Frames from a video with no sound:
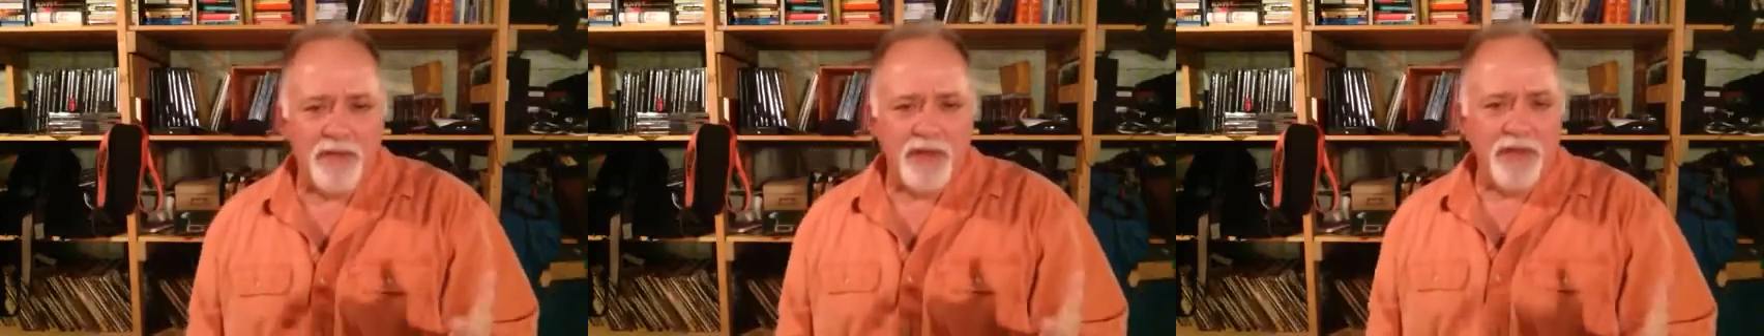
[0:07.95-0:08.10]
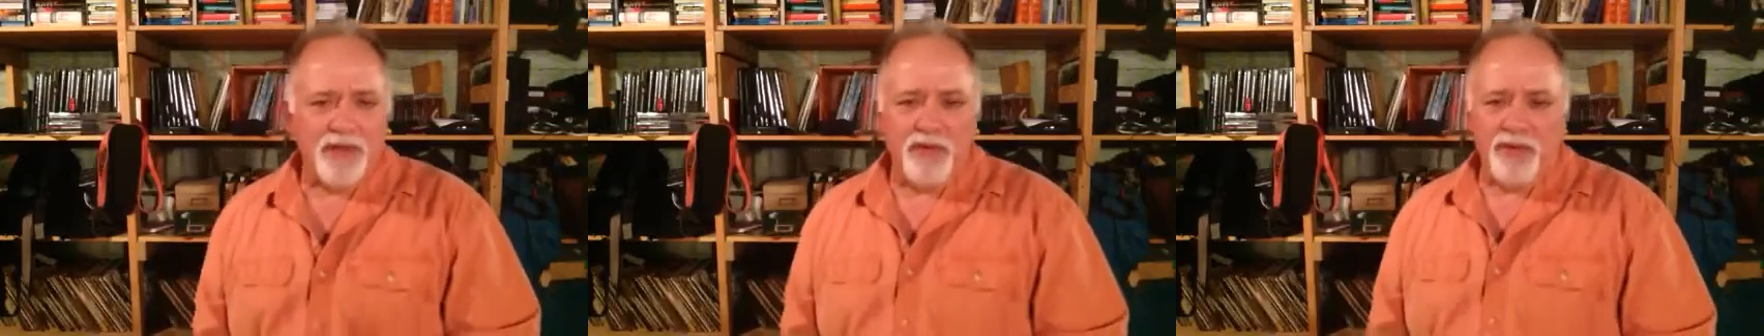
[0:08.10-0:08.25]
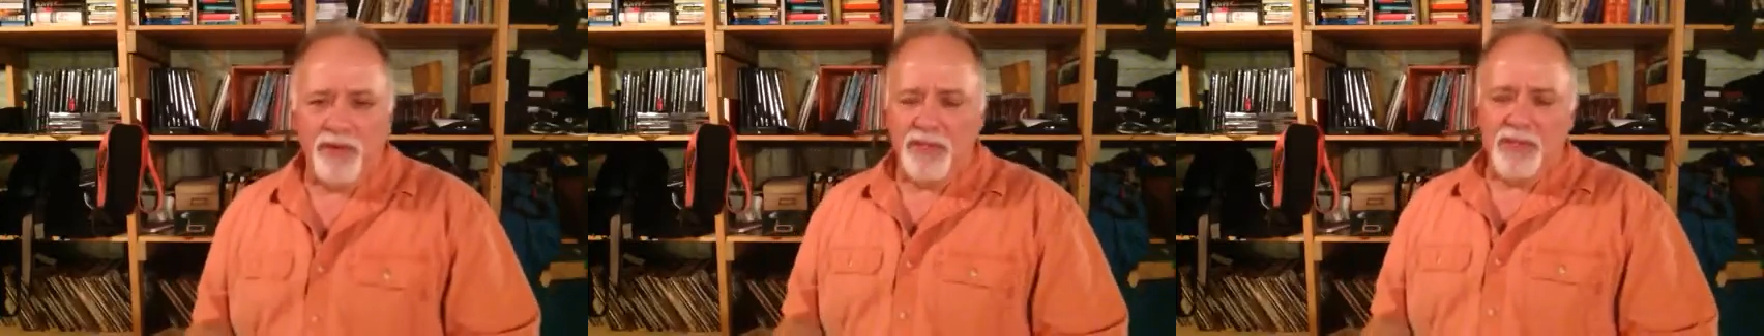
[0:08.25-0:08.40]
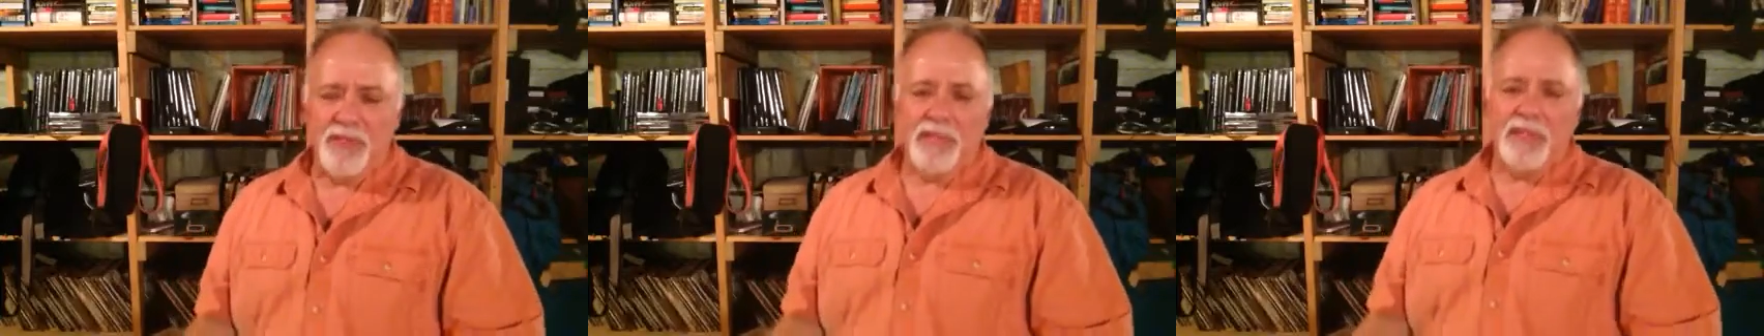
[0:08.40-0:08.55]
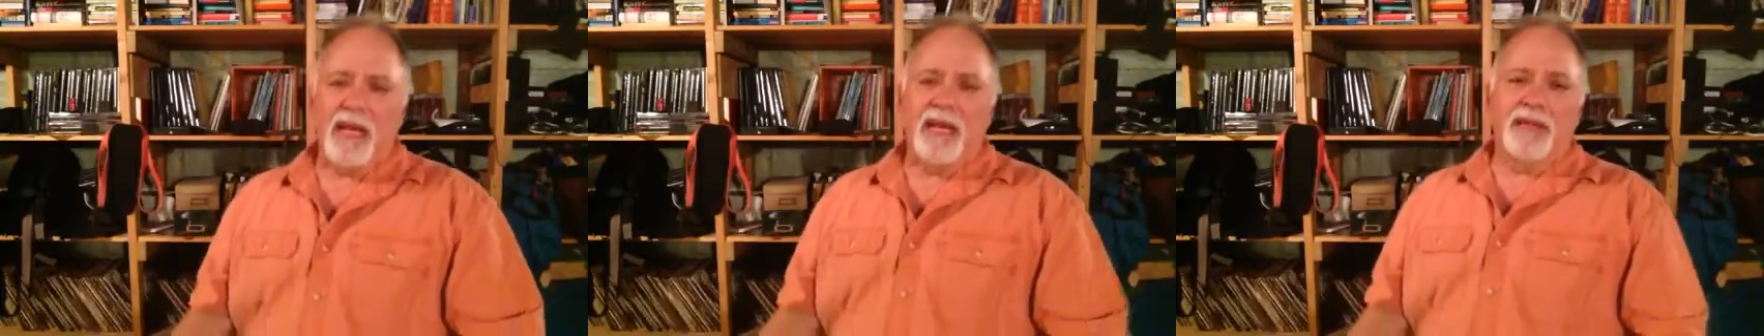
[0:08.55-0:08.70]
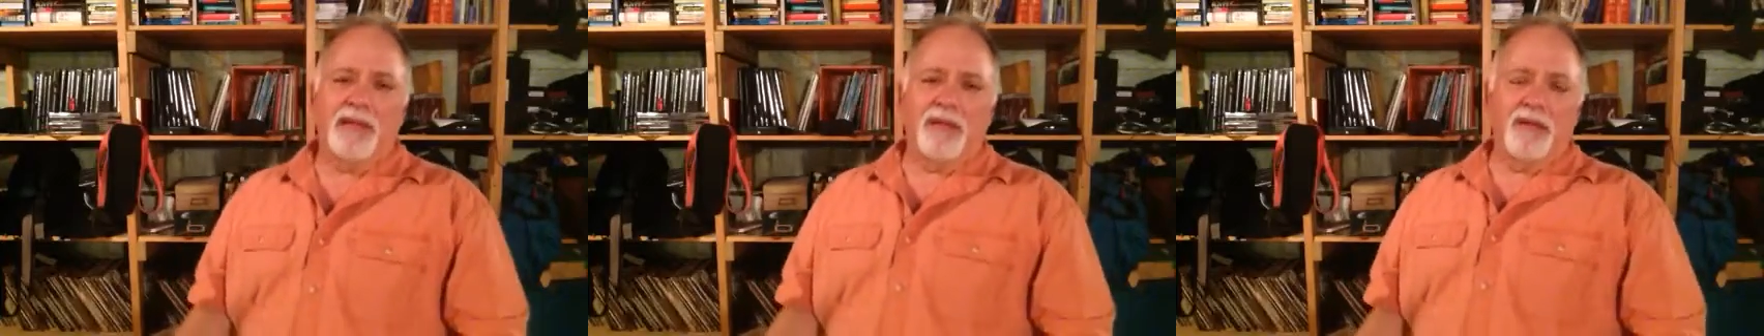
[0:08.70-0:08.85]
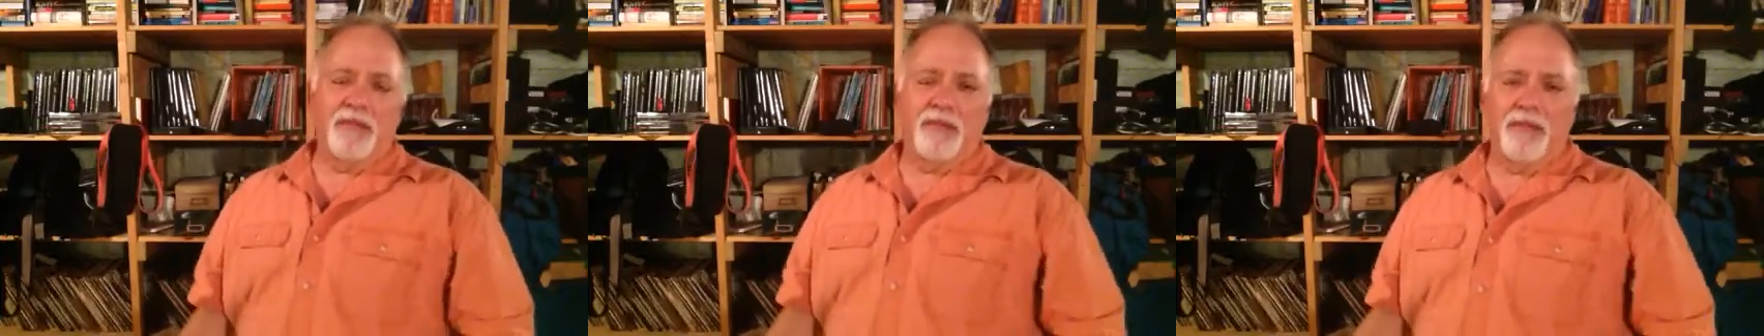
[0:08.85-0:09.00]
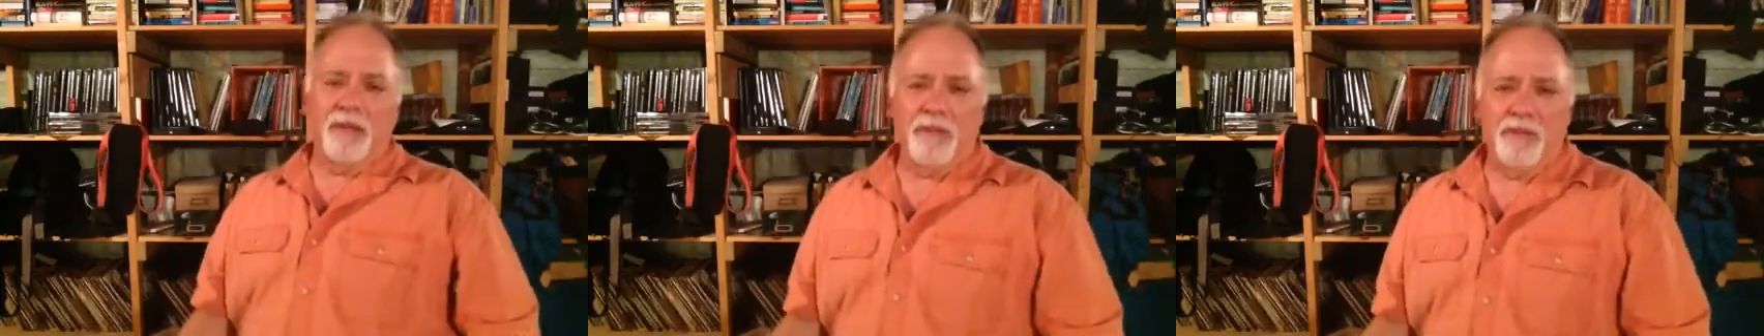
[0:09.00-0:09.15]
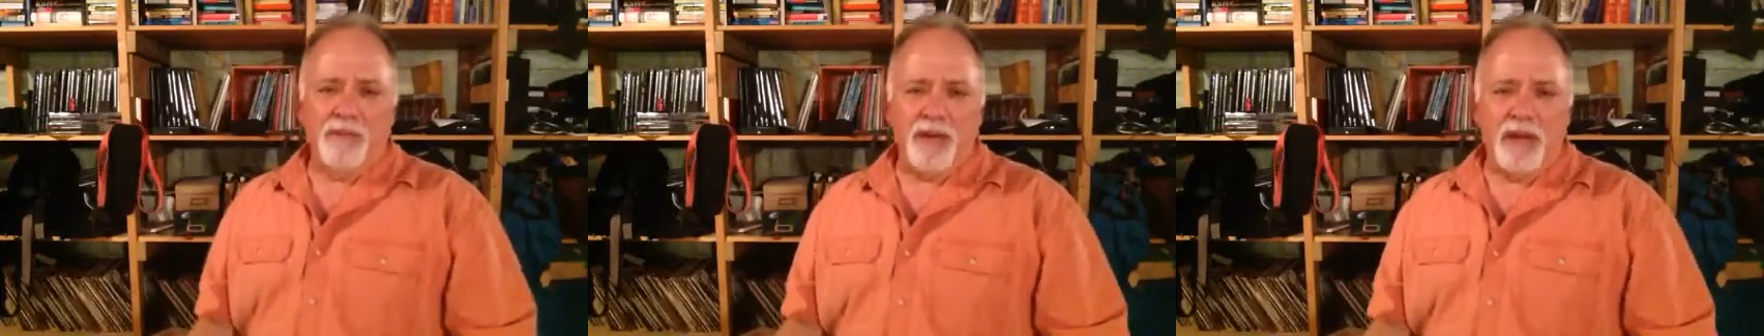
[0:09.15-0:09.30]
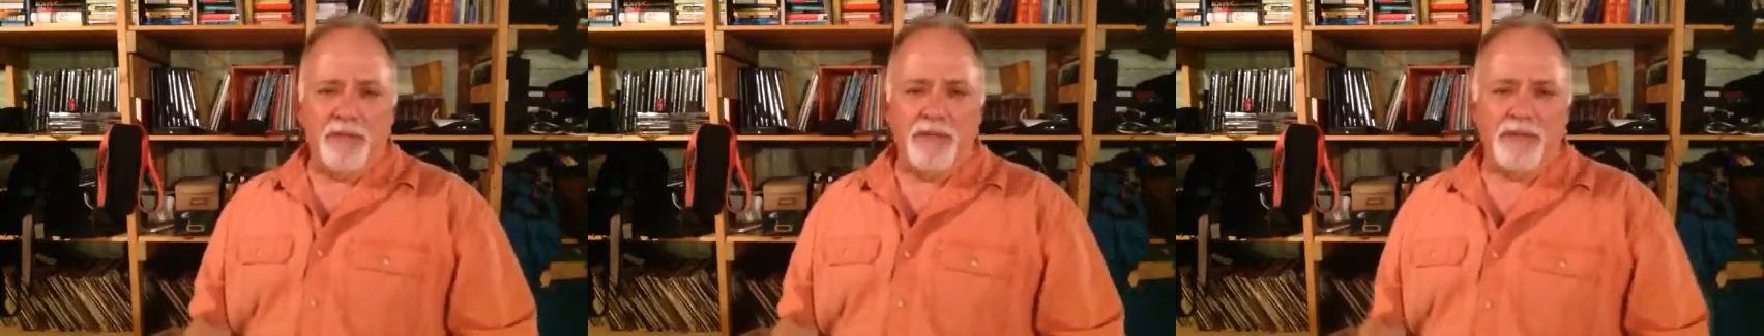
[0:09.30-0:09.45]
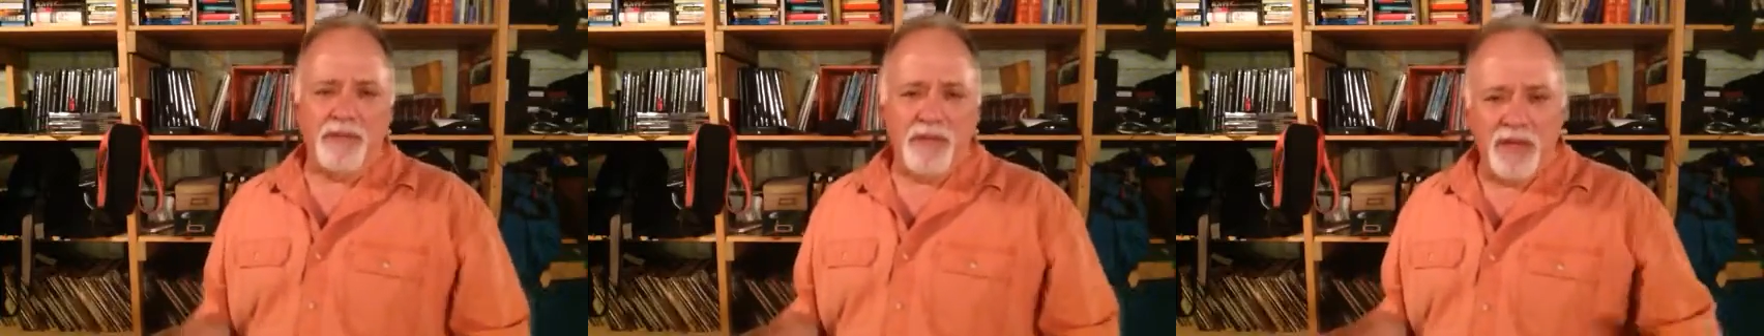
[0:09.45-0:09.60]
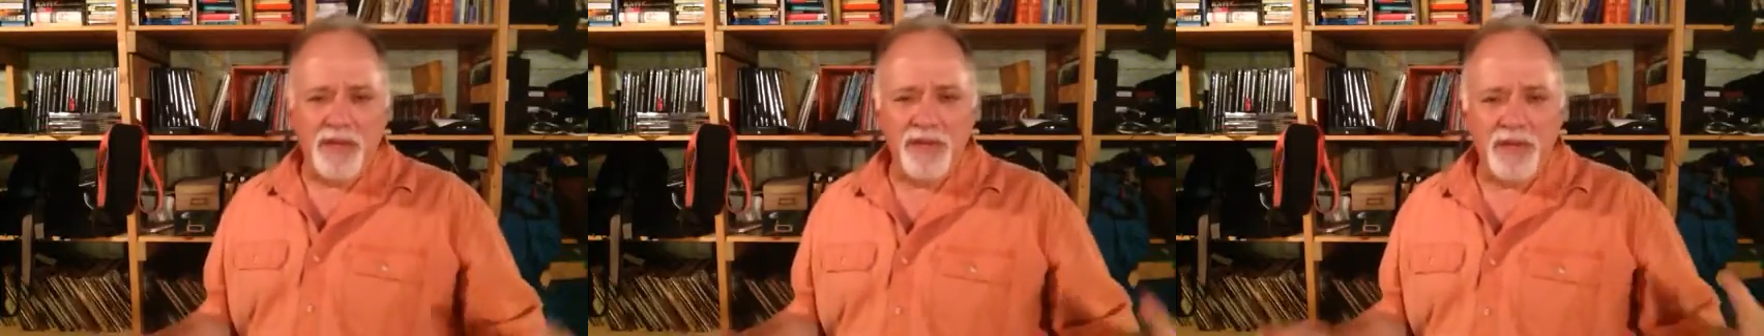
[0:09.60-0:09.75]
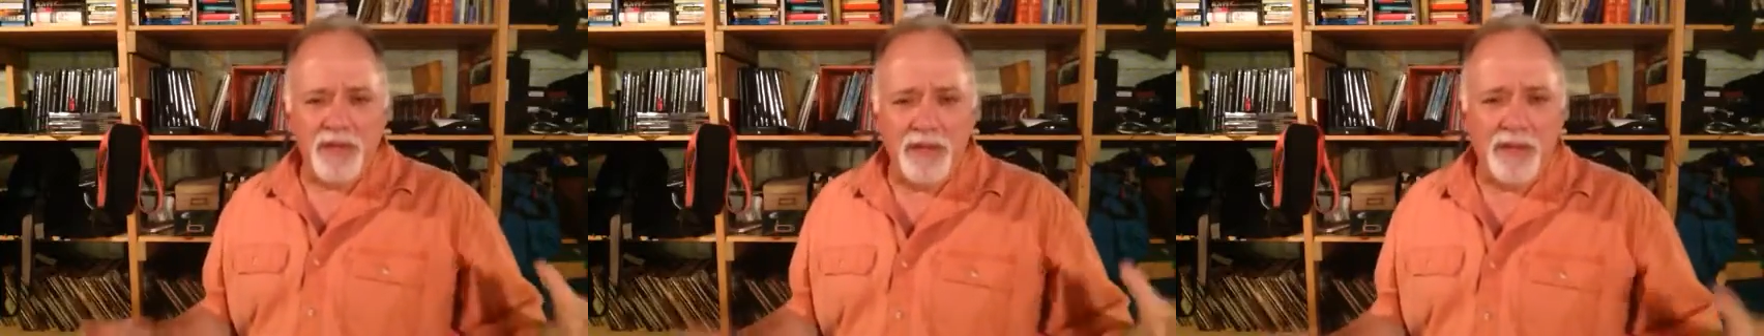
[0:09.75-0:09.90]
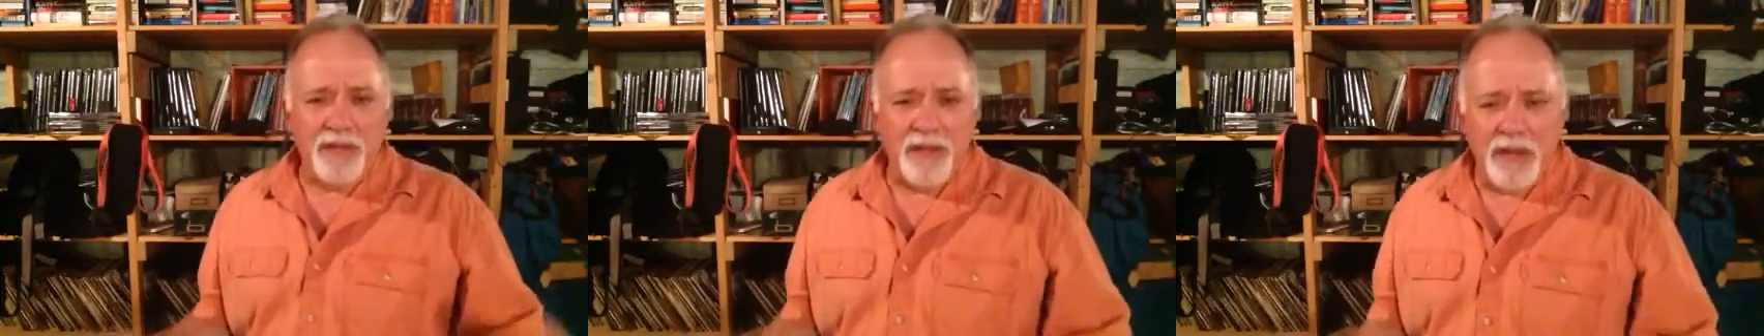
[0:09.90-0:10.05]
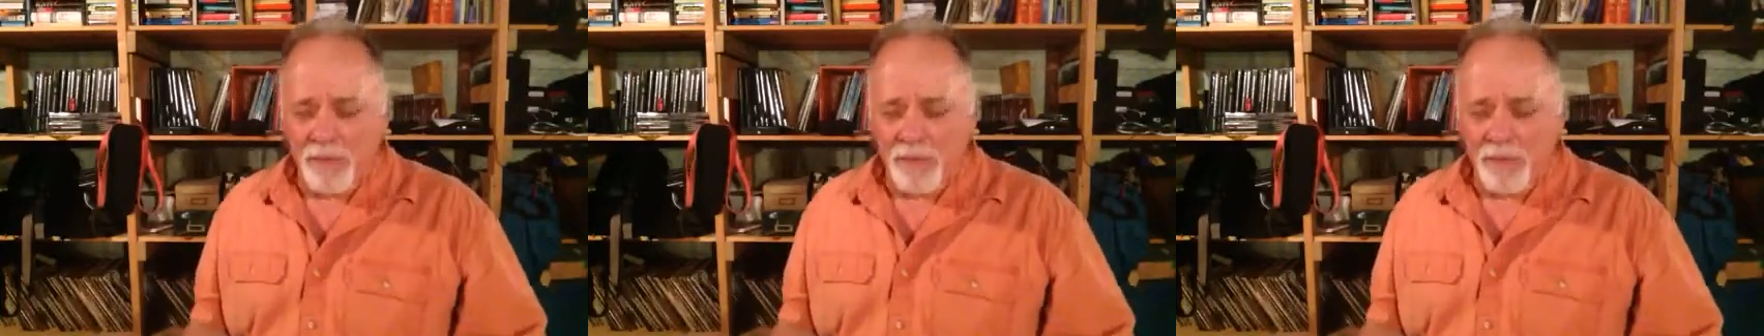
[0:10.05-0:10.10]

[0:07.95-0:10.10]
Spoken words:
resources out there for improvisation,